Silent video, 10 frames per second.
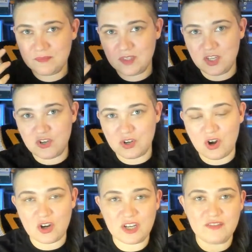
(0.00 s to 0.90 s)
you're an
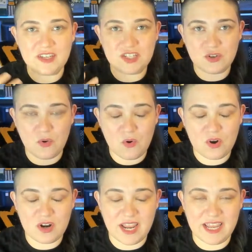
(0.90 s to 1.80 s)
archivist
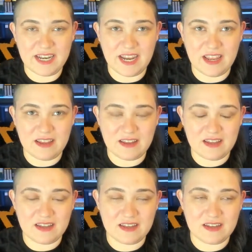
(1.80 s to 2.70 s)
or an
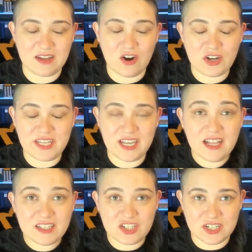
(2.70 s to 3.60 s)

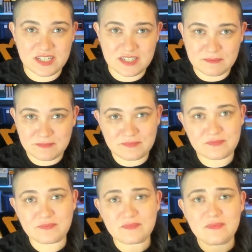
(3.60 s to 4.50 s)
archaeologist
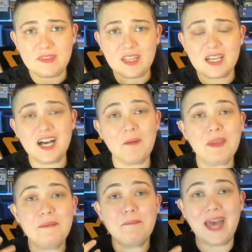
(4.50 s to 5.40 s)

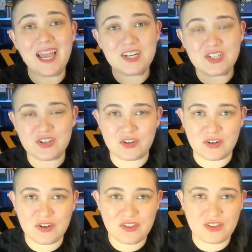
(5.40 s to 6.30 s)
coming back to
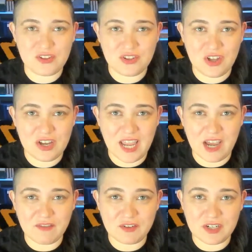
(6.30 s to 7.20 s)
Earth long
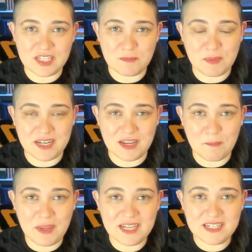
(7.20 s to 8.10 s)
after it's been
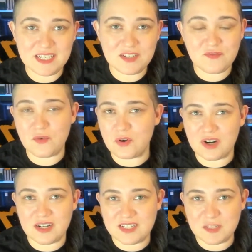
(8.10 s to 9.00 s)
abandoned for
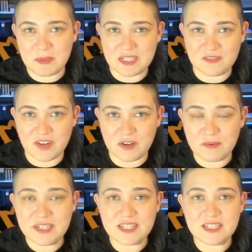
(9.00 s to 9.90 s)
unspecified
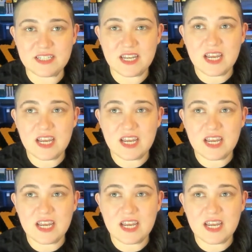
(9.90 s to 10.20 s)
reasons